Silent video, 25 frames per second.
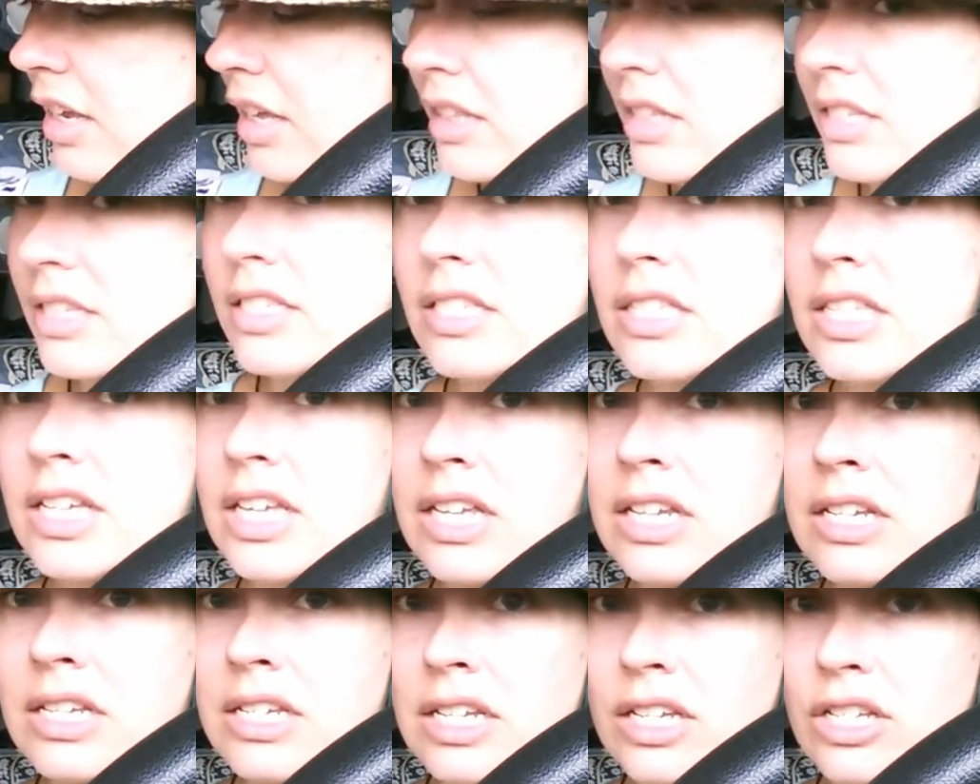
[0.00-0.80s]
This is the
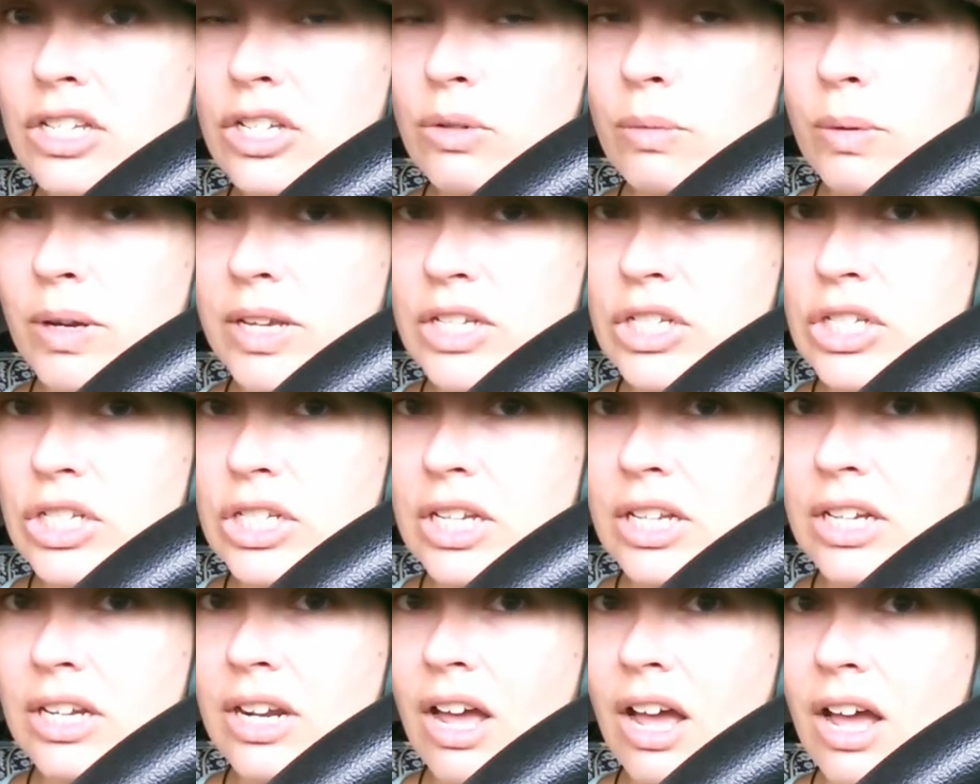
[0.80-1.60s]

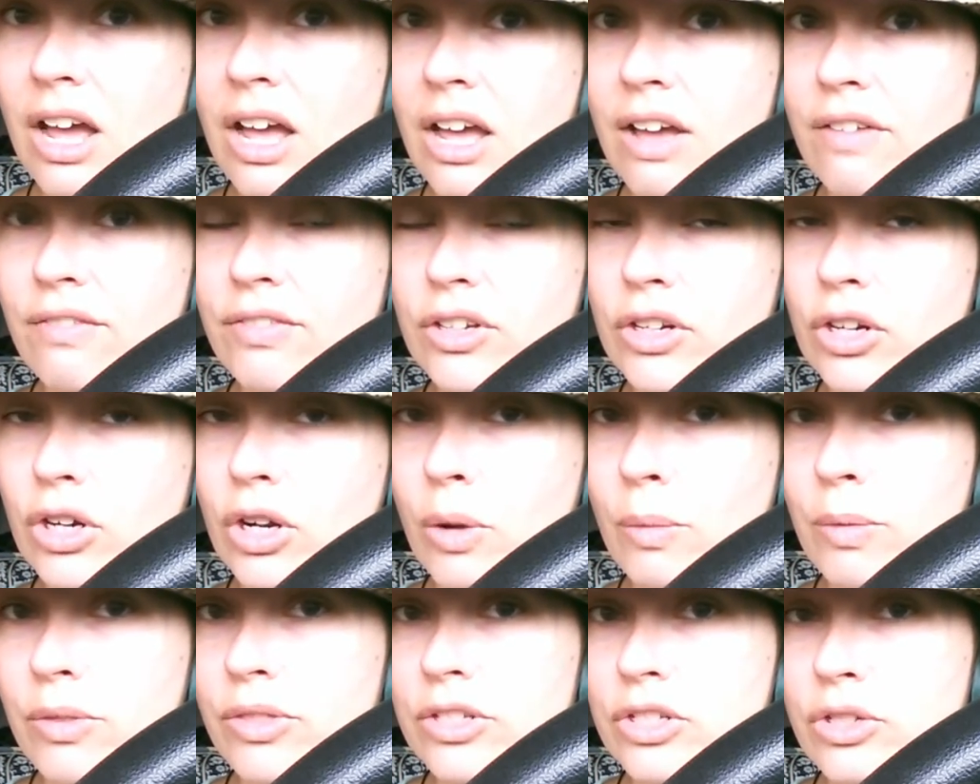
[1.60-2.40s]
continuation of The
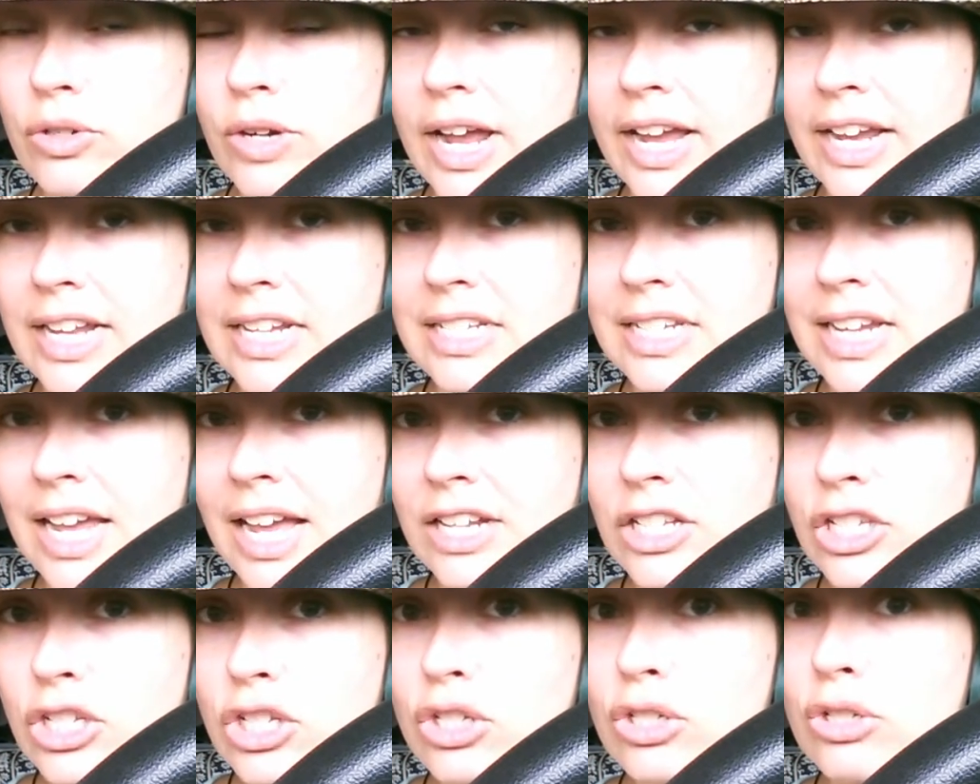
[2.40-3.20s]
Girl with the Dragon
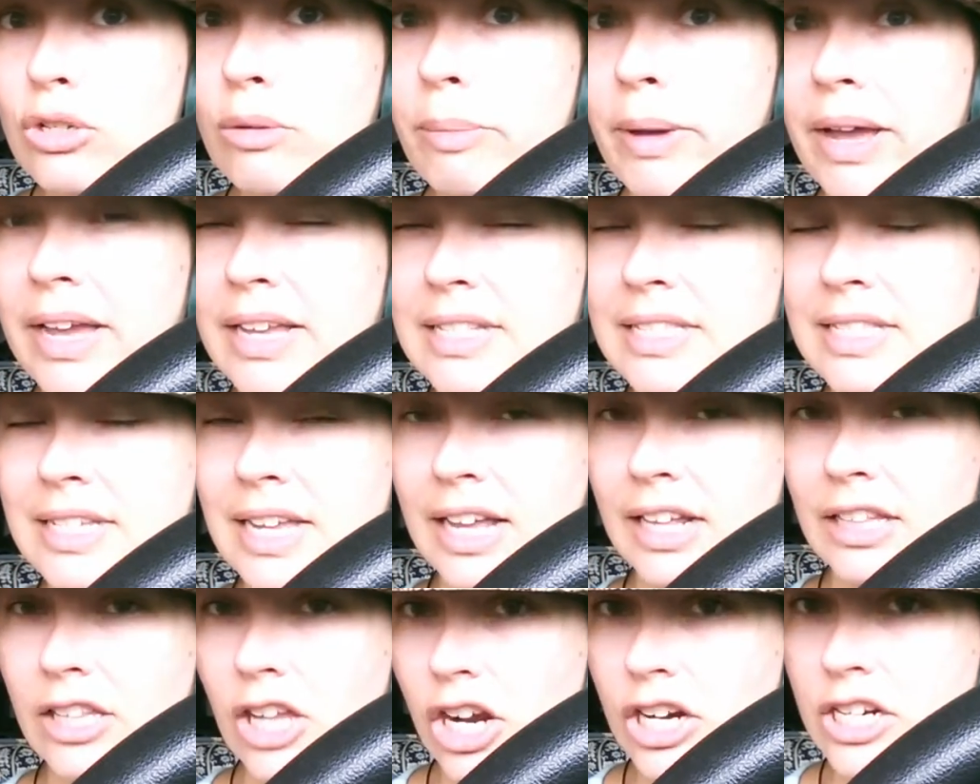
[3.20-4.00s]
Tattoo by
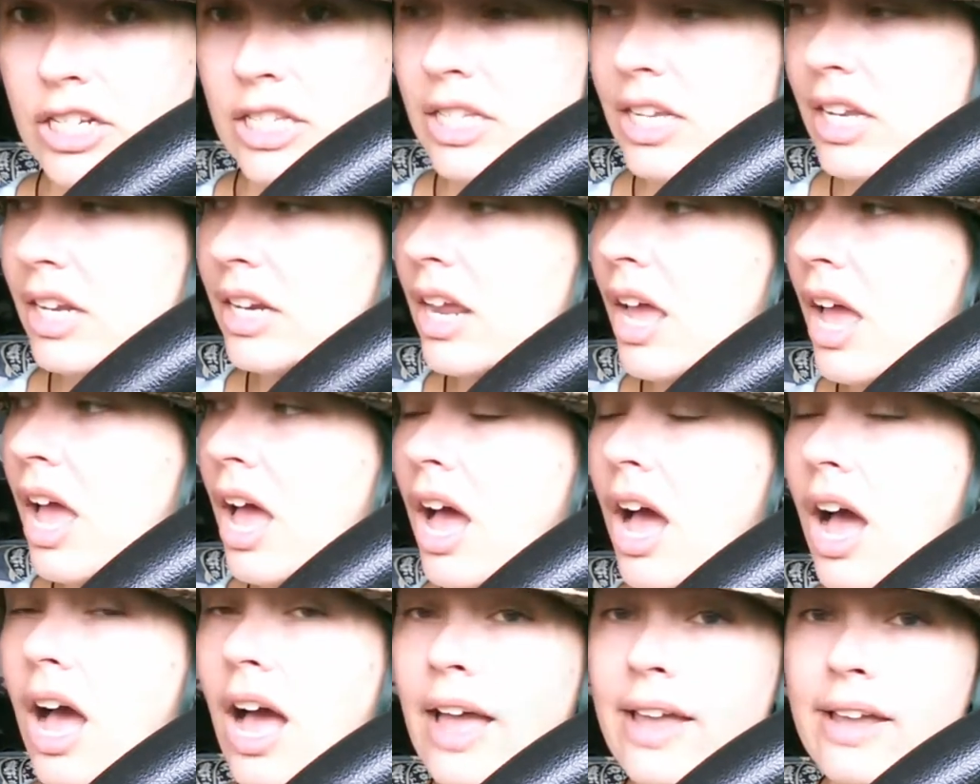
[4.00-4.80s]
Stieg Larsson.
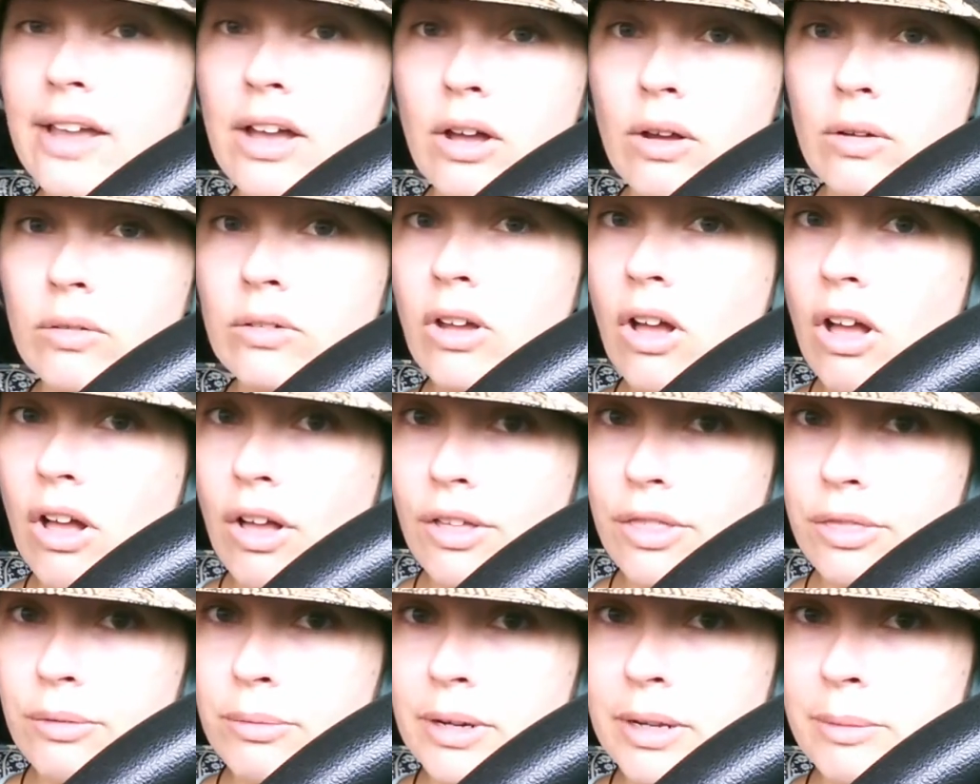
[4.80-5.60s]
I own
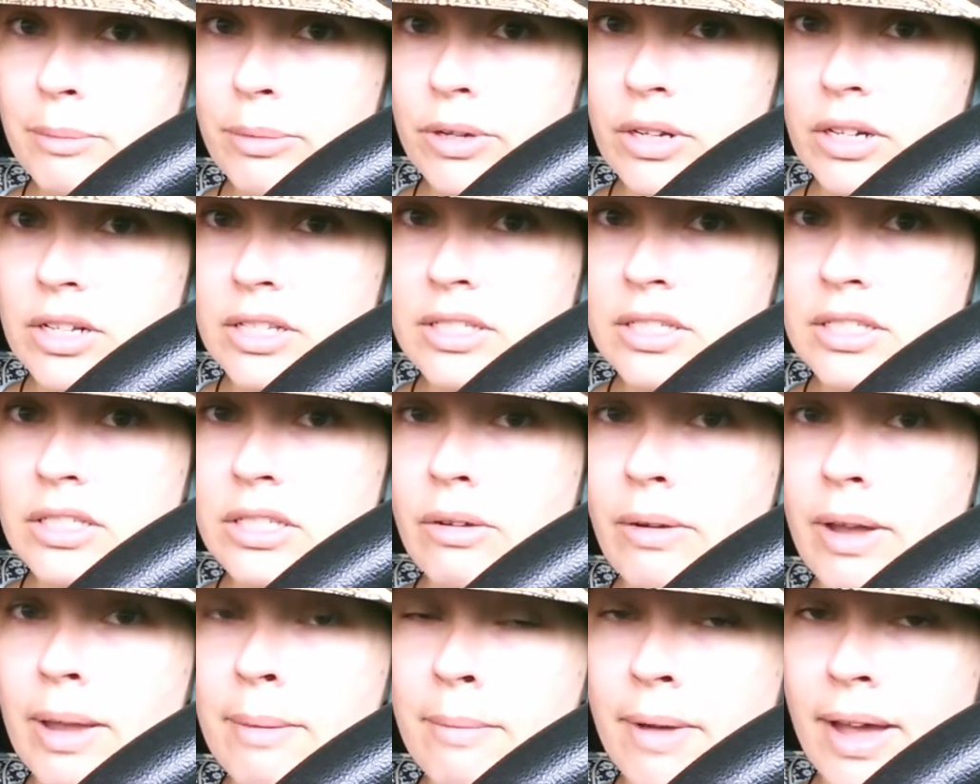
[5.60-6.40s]
all three books,
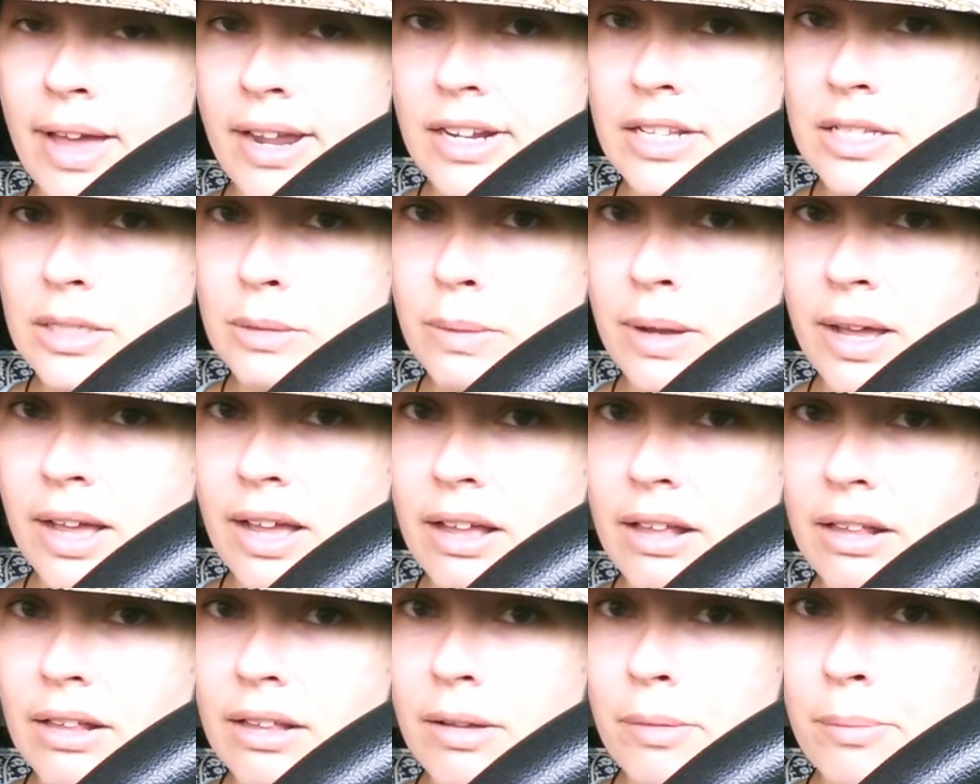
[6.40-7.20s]
so I might as
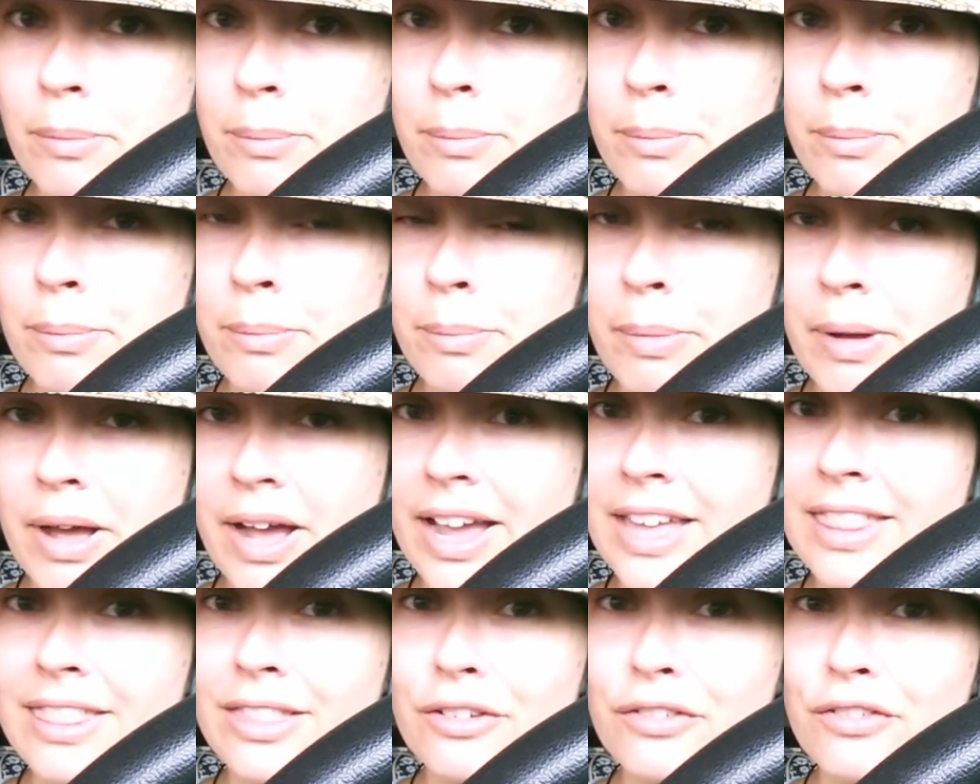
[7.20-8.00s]
well
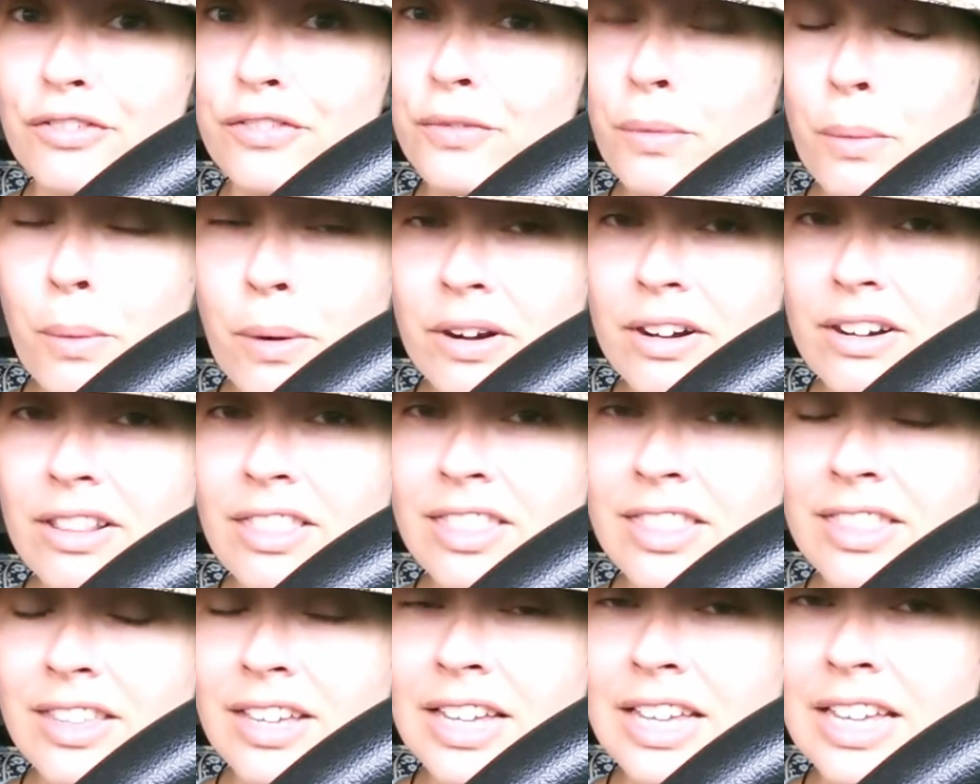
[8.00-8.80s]
buy the
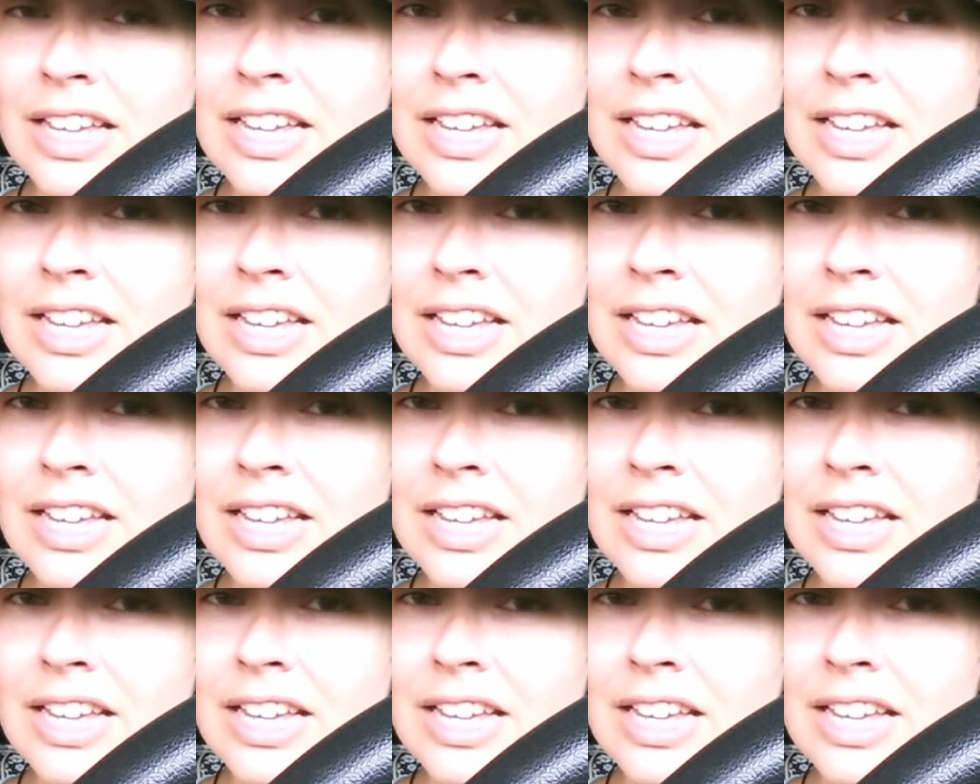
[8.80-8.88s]
fourth